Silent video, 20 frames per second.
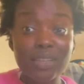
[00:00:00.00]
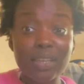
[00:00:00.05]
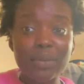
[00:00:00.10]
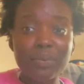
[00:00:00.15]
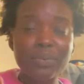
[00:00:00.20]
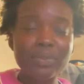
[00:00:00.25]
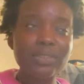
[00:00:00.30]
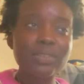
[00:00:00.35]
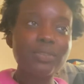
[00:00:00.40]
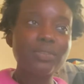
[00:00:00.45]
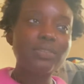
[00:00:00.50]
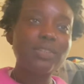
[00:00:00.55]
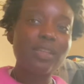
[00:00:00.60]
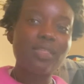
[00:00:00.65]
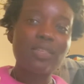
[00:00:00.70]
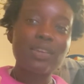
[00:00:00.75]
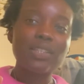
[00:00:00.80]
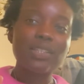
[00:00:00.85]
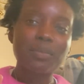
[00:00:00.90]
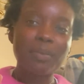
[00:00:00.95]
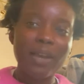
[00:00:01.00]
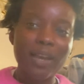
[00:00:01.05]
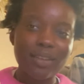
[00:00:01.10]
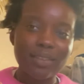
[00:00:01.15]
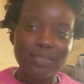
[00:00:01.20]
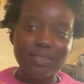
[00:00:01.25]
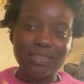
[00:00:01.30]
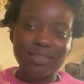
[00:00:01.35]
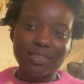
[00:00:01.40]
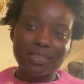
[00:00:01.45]
it was under thirty
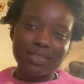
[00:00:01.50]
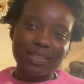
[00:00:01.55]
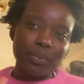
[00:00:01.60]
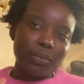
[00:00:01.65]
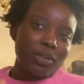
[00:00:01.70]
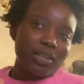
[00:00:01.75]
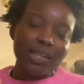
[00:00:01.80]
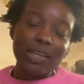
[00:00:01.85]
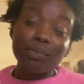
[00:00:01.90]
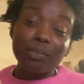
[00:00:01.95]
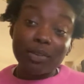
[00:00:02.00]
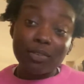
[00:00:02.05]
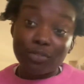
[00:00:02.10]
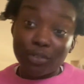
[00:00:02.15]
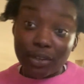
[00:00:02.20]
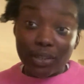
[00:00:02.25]
pounds, they wouldn't give me free